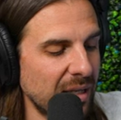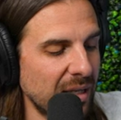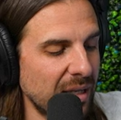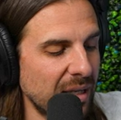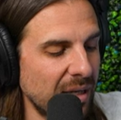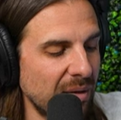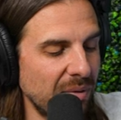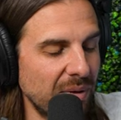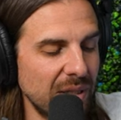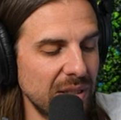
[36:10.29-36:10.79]

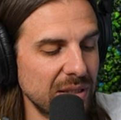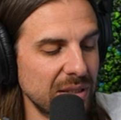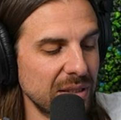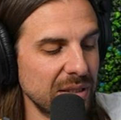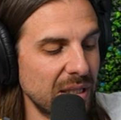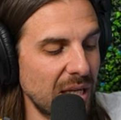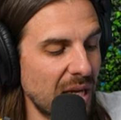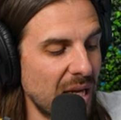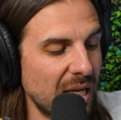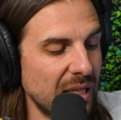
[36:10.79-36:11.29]
Anyways,
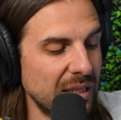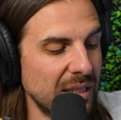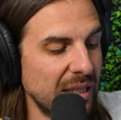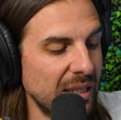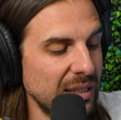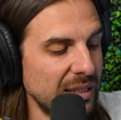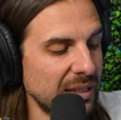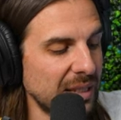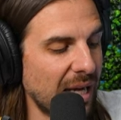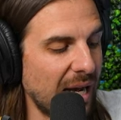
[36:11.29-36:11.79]

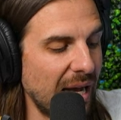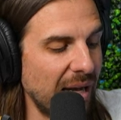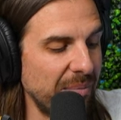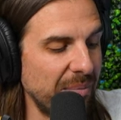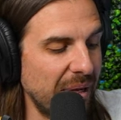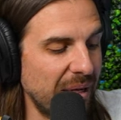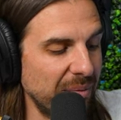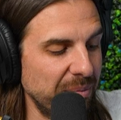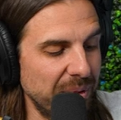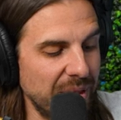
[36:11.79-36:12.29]
this guy
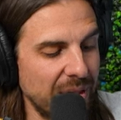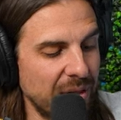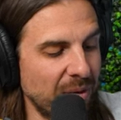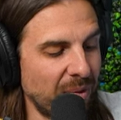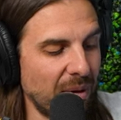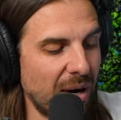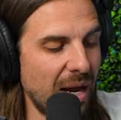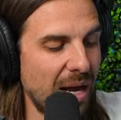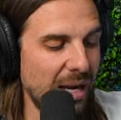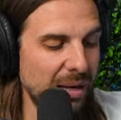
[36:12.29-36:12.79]
made me
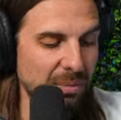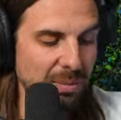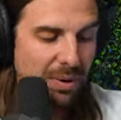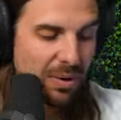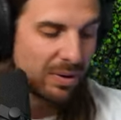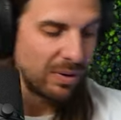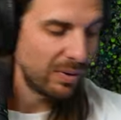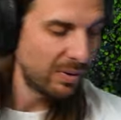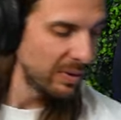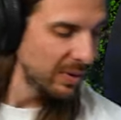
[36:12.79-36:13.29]
cry,
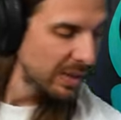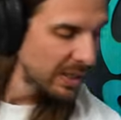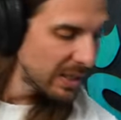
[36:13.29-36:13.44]
bro.